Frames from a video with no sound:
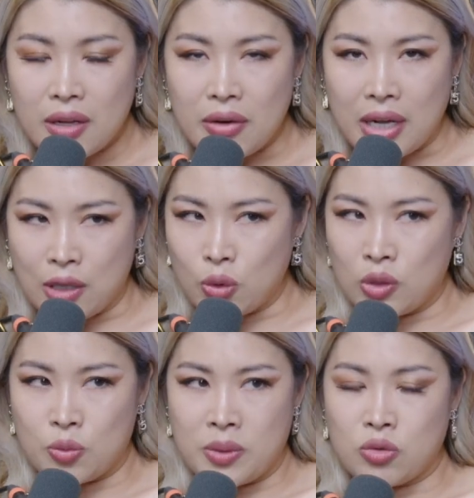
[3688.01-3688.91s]
Like, I don't
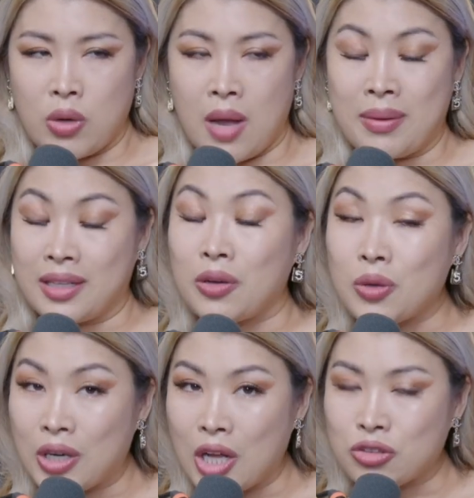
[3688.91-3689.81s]
want to be too hot. I'm like, no,
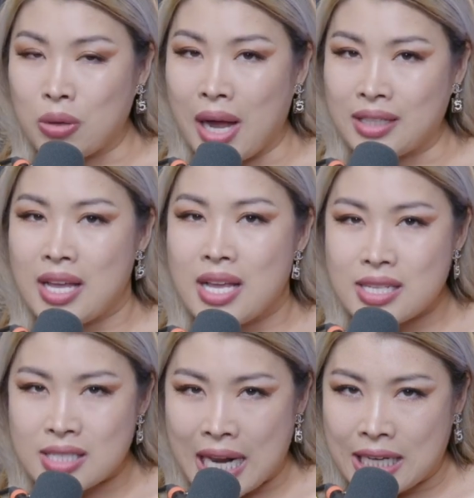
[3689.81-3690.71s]
you are not too hot.
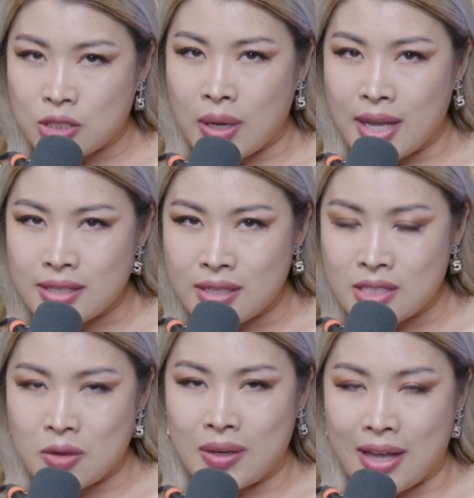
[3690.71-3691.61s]
Scarlett Johansson is
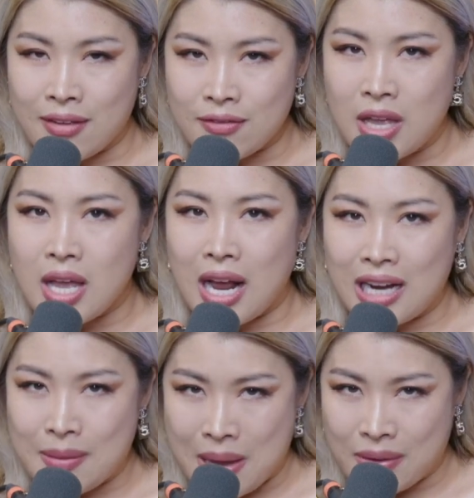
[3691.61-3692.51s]
still alive.
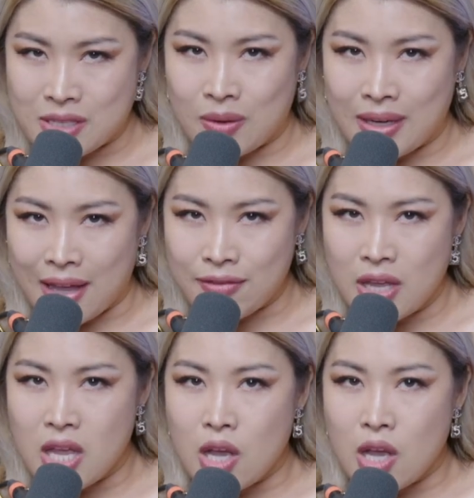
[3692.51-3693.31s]
Halle Berry is still alive.